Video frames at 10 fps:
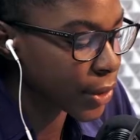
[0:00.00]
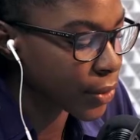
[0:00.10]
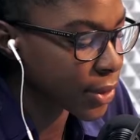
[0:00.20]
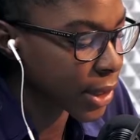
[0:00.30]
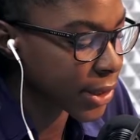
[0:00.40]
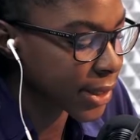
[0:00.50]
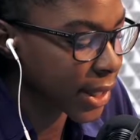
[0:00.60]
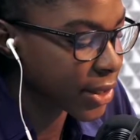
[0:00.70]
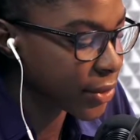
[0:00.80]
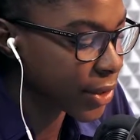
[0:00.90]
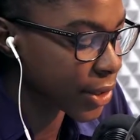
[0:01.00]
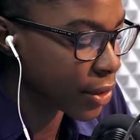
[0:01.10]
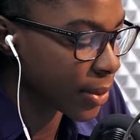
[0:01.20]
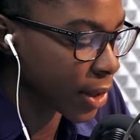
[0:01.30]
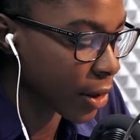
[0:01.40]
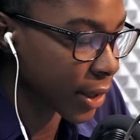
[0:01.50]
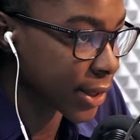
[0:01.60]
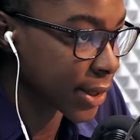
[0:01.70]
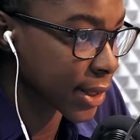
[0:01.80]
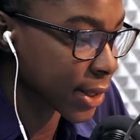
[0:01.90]
schools are set to resume in
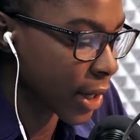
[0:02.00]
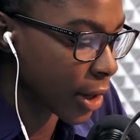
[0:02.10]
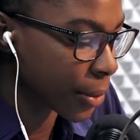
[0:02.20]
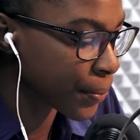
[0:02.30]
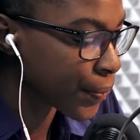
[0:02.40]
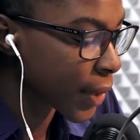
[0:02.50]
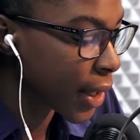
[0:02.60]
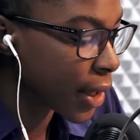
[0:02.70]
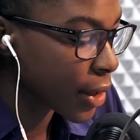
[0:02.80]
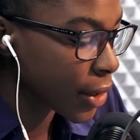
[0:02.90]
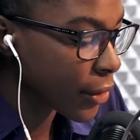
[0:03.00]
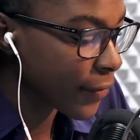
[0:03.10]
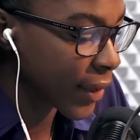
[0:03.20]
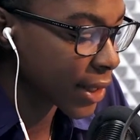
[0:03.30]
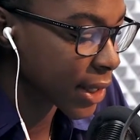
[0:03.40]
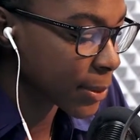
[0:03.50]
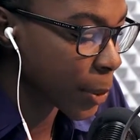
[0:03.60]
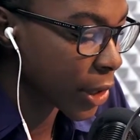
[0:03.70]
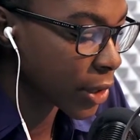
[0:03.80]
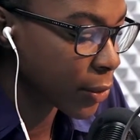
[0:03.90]
August this year. YouthFlex has
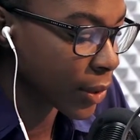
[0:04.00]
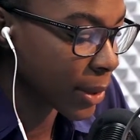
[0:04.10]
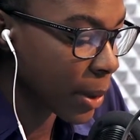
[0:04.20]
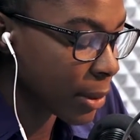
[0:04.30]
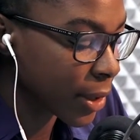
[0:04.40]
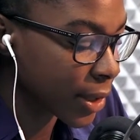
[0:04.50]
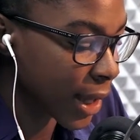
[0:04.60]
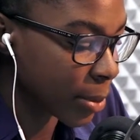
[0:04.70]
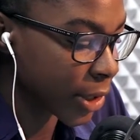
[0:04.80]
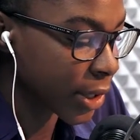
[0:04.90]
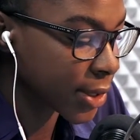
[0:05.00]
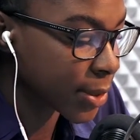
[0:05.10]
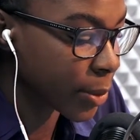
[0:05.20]
partnered with the Public Library to